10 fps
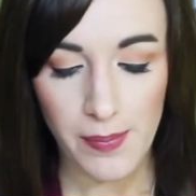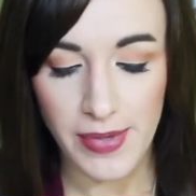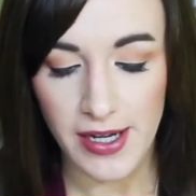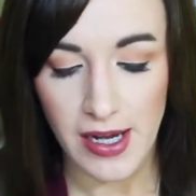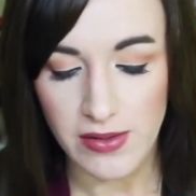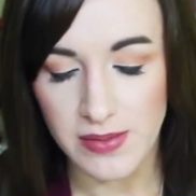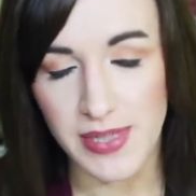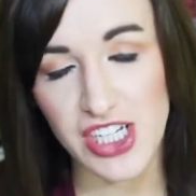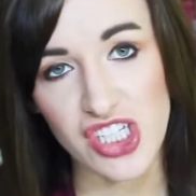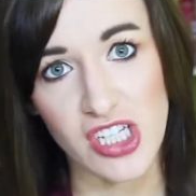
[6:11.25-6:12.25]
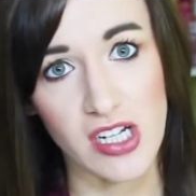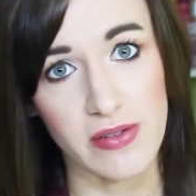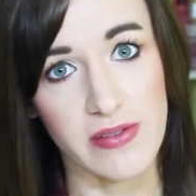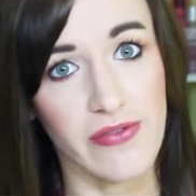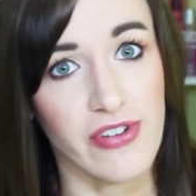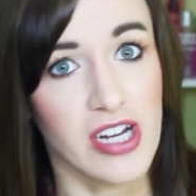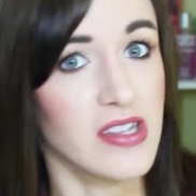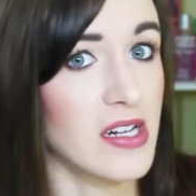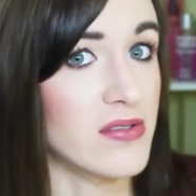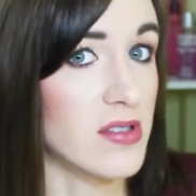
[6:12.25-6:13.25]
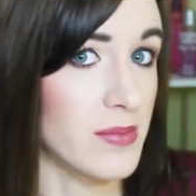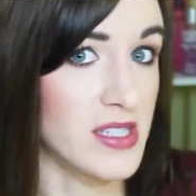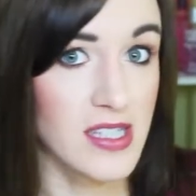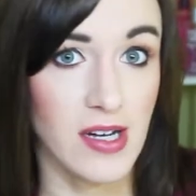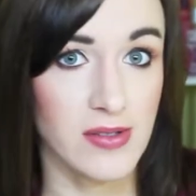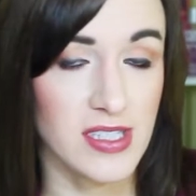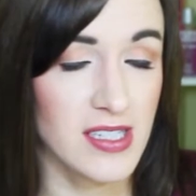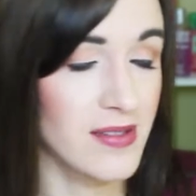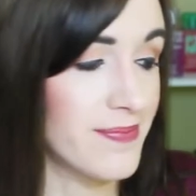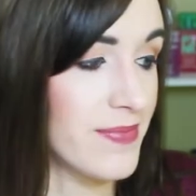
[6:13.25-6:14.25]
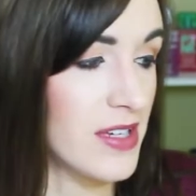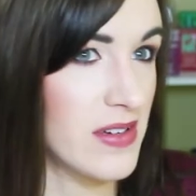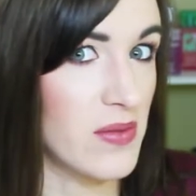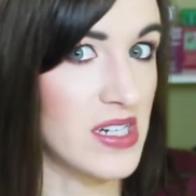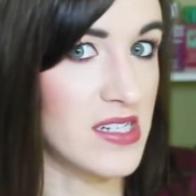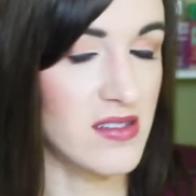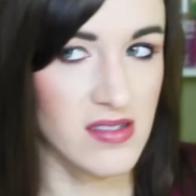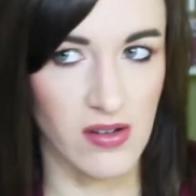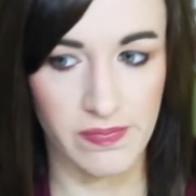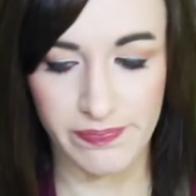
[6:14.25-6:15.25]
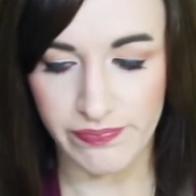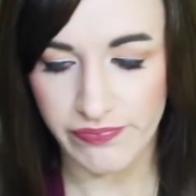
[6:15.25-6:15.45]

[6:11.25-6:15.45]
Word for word: But I was impatient and I was afraid that I was going to miss out if I waited. So